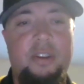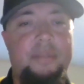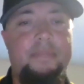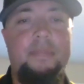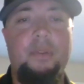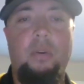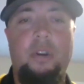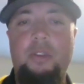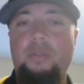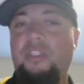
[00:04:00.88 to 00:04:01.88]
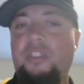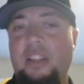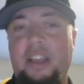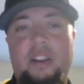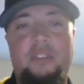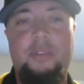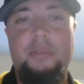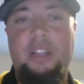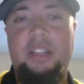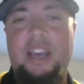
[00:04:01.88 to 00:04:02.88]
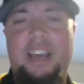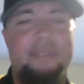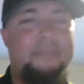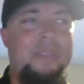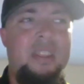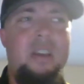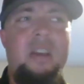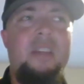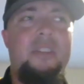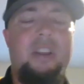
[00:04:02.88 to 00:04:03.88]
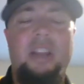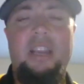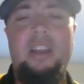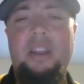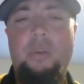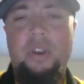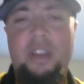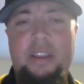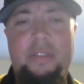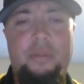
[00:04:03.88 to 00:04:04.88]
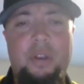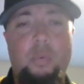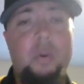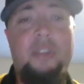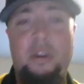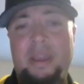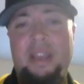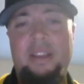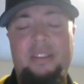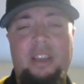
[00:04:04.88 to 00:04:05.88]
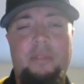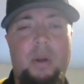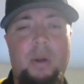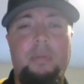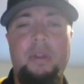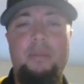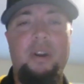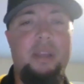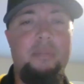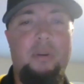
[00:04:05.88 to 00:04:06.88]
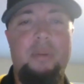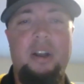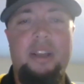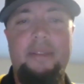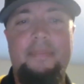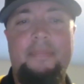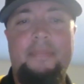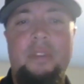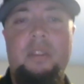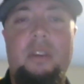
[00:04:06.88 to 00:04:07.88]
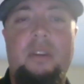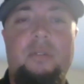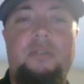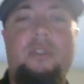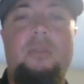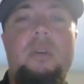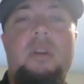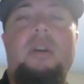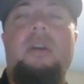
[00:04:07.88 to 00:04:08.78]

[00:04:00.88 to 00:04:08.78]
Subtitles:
or a UCLA or something like that, they're going to get 91, 93 with command and probably a breaking ball behind it, you know? So